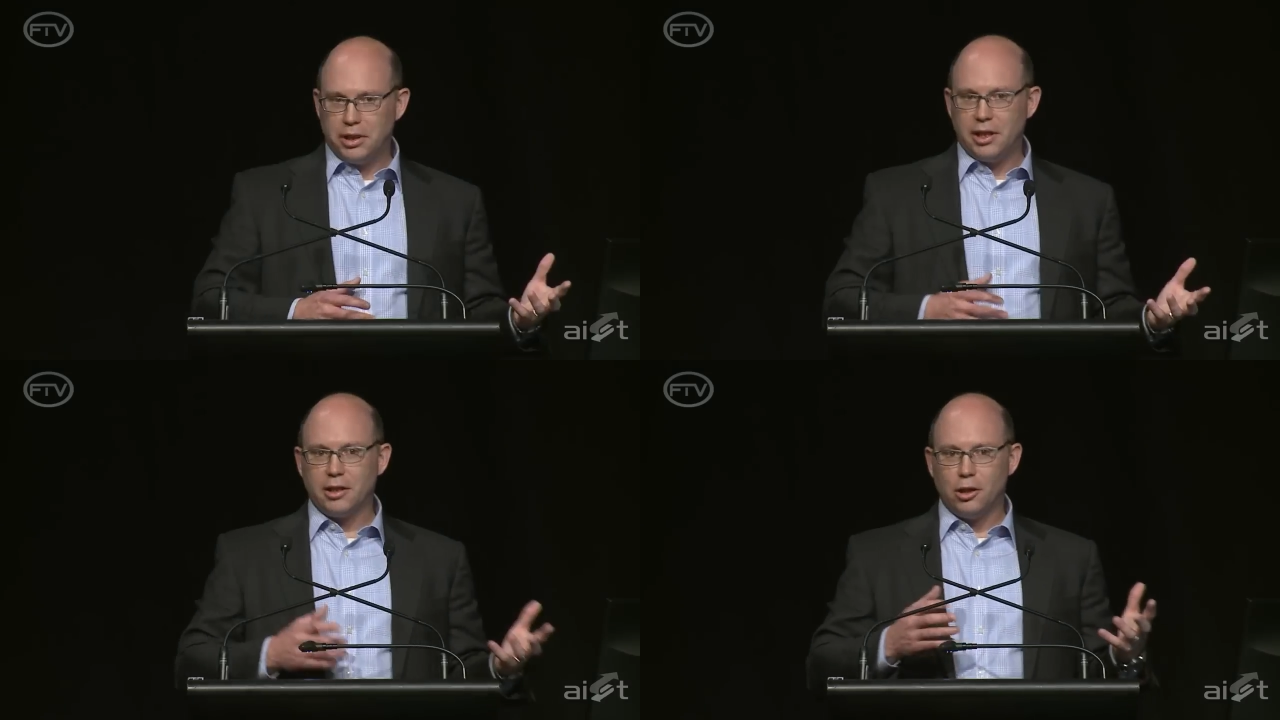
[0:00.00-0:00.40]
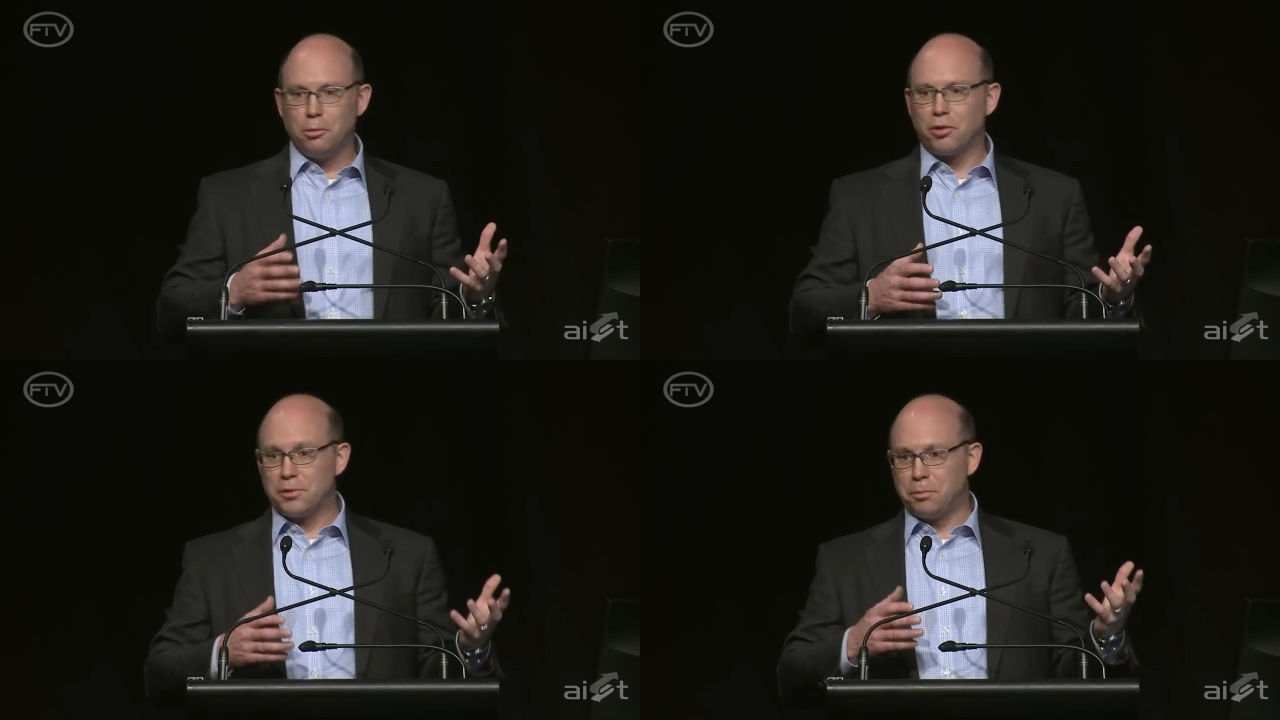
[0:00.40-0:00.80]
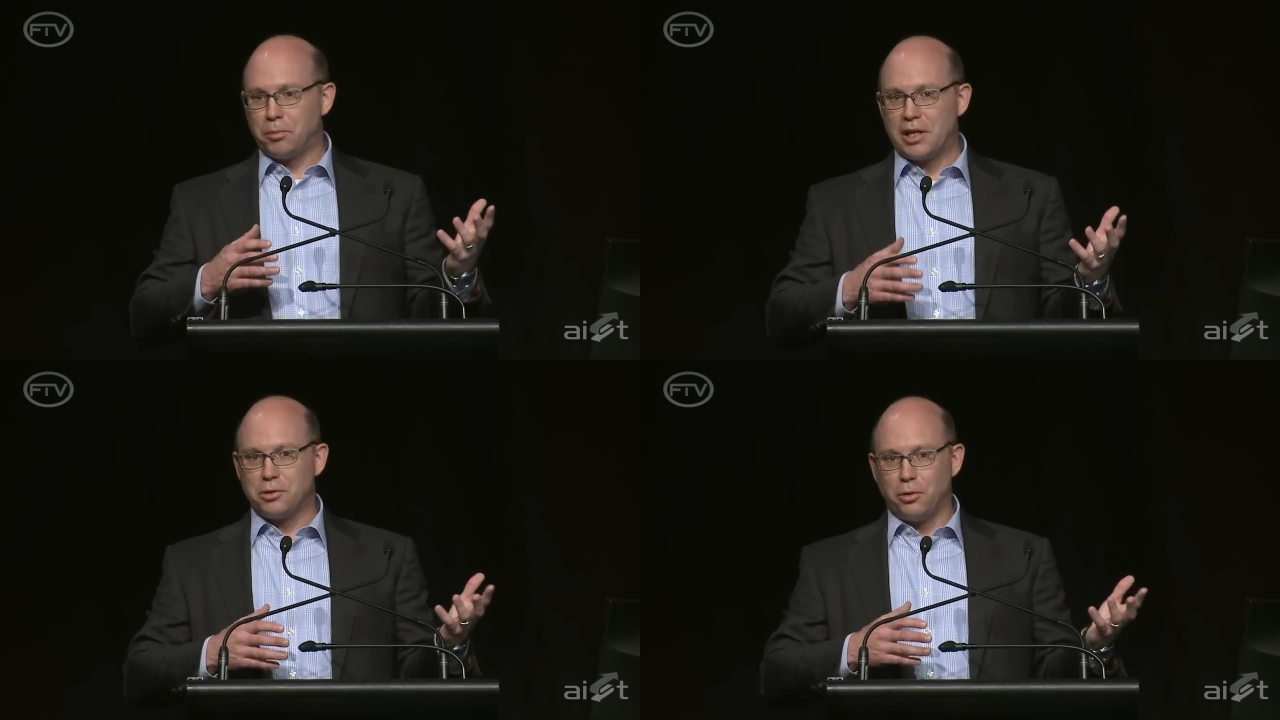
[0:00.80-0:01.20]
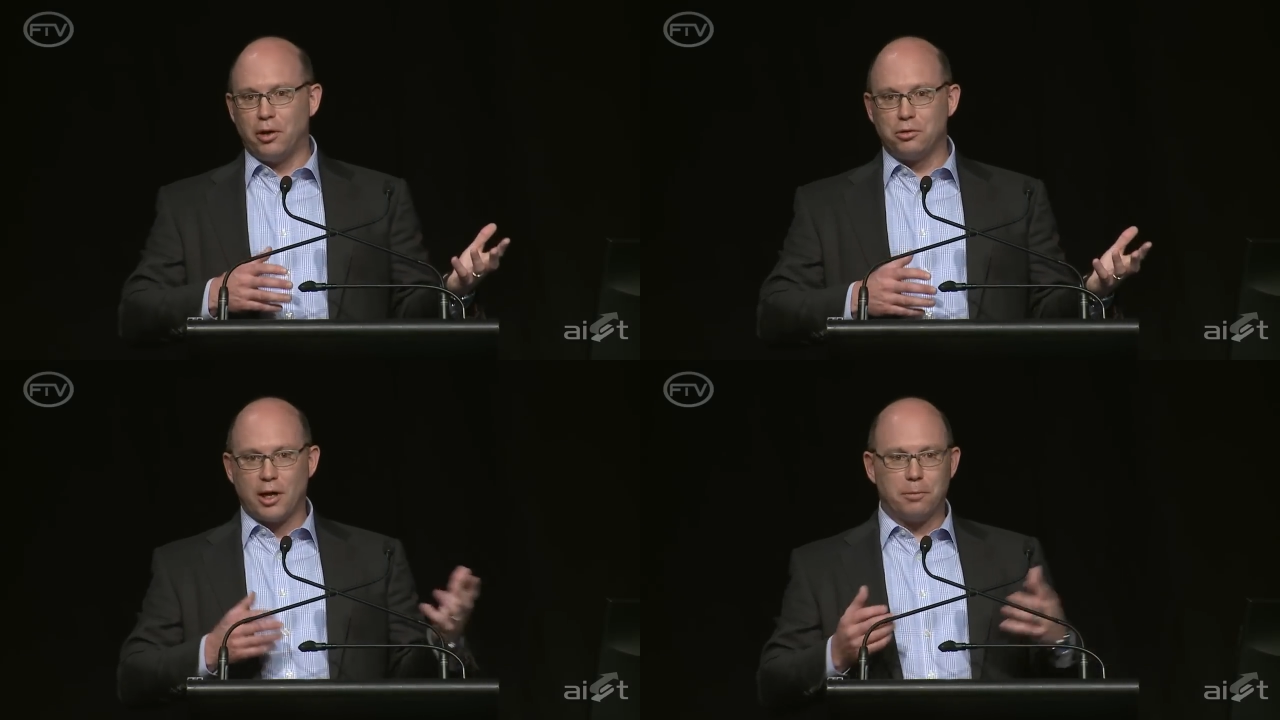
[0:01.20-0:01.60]
But then the global price of
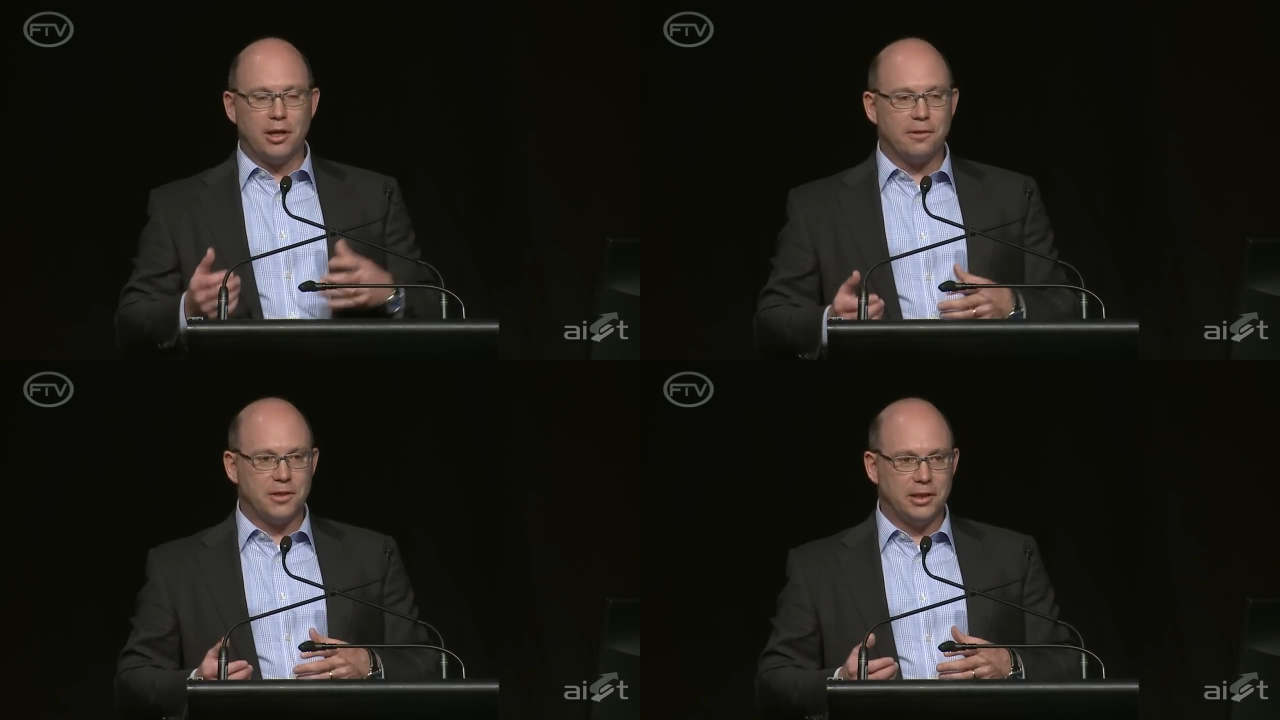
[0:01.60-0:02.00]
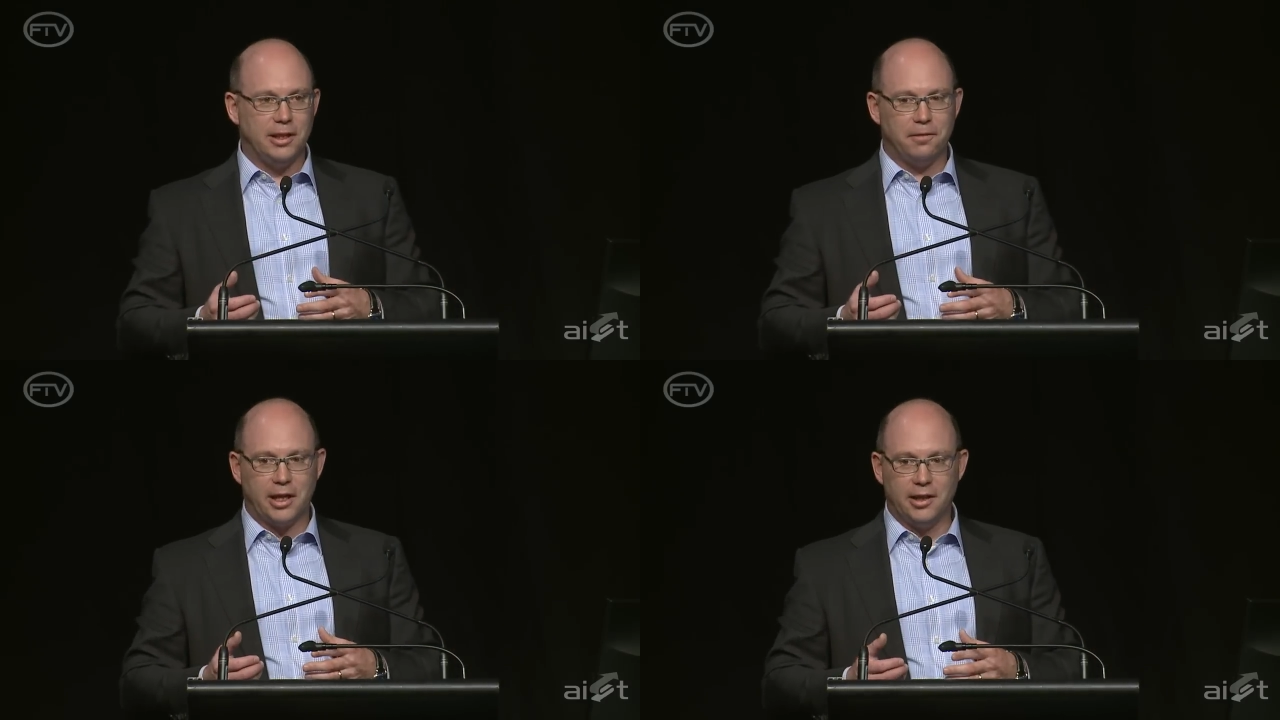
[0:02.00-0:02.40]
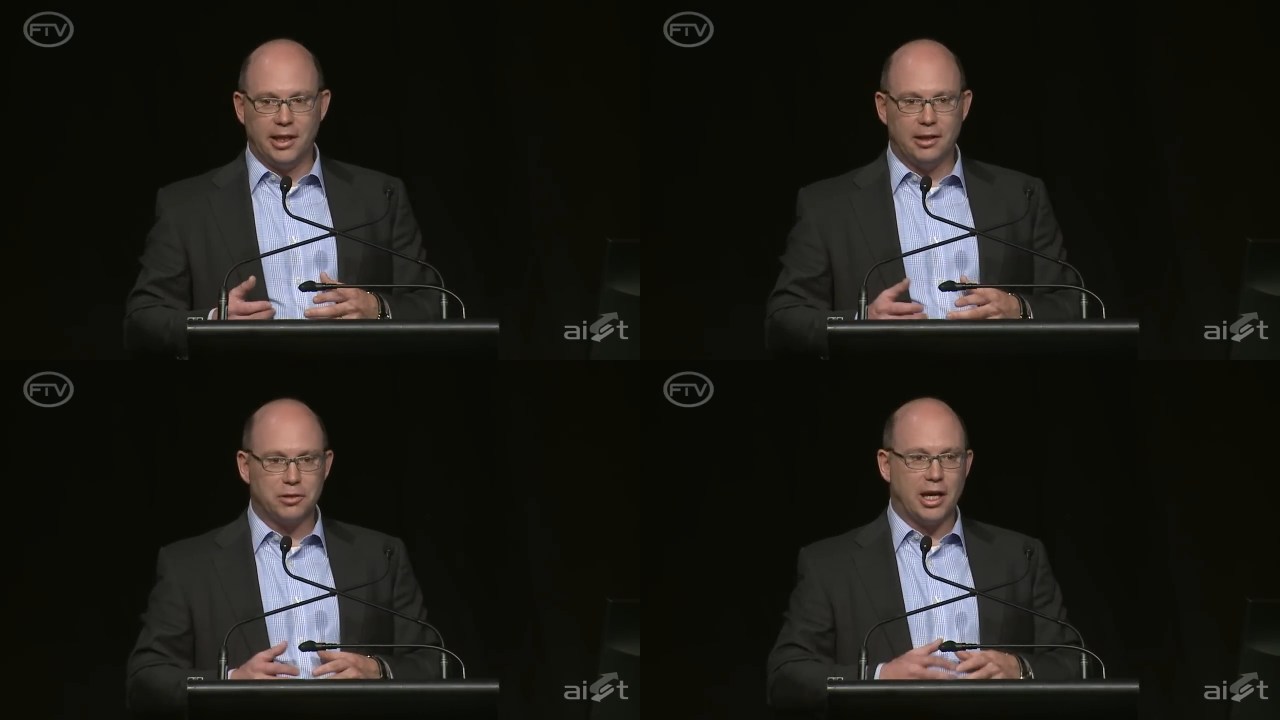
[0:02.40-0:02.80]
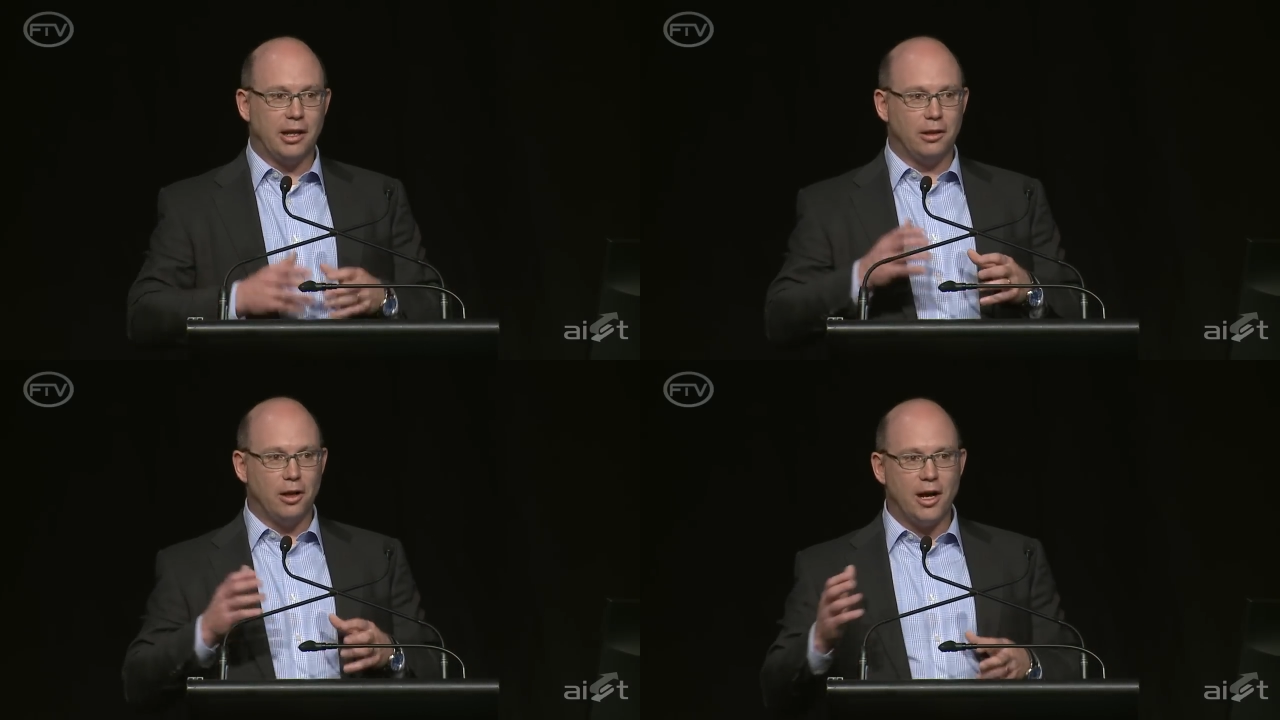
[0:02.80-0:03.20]
oil dropped off significantly, and it was
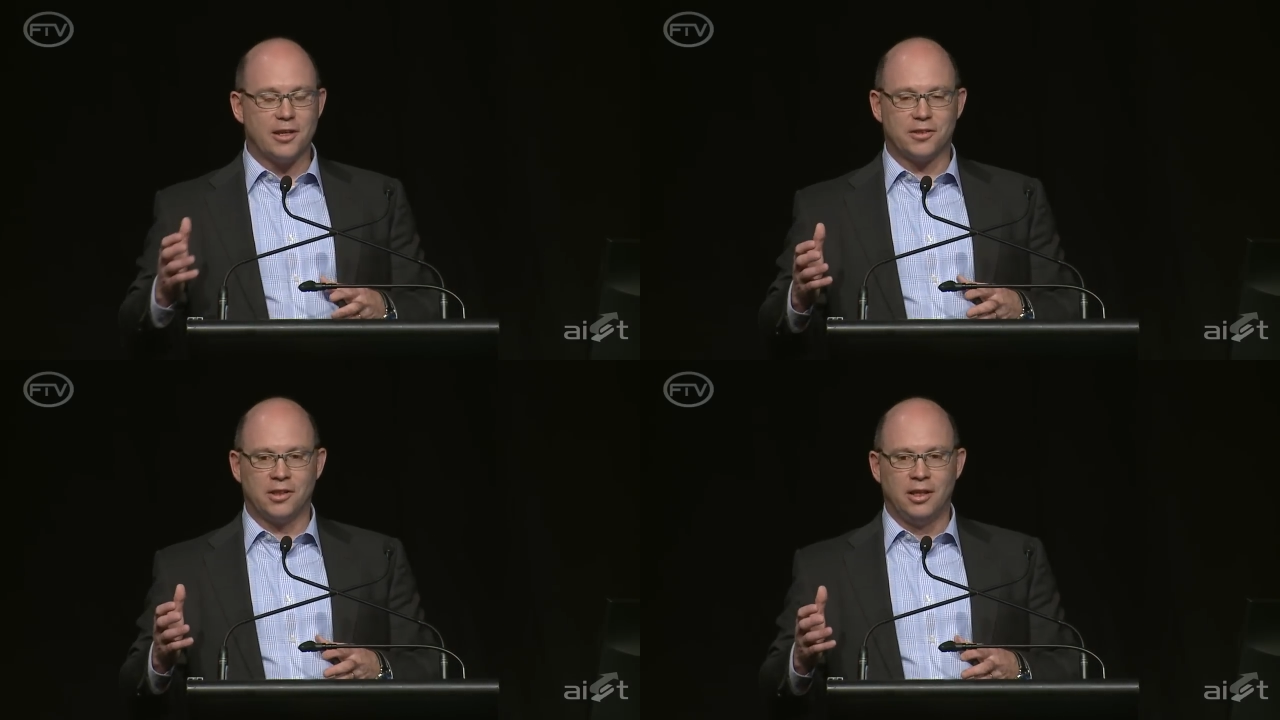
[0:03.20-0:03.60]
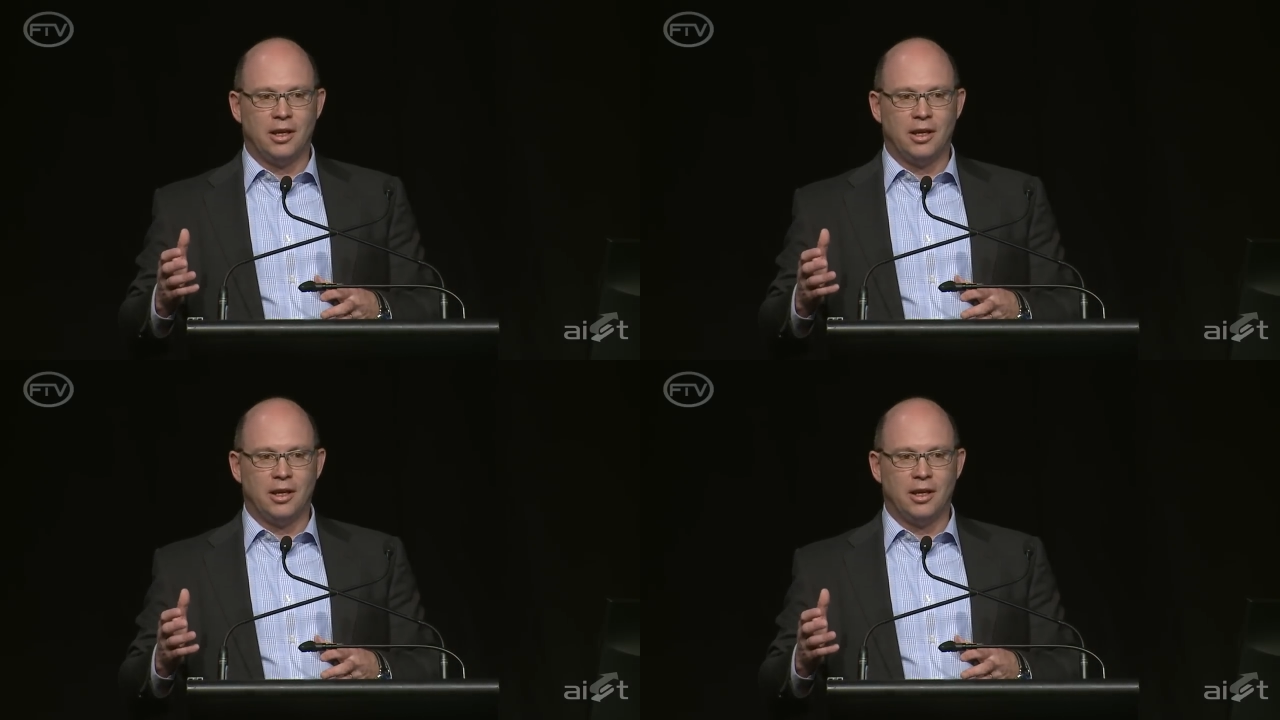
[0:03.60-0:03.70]
kind of lost.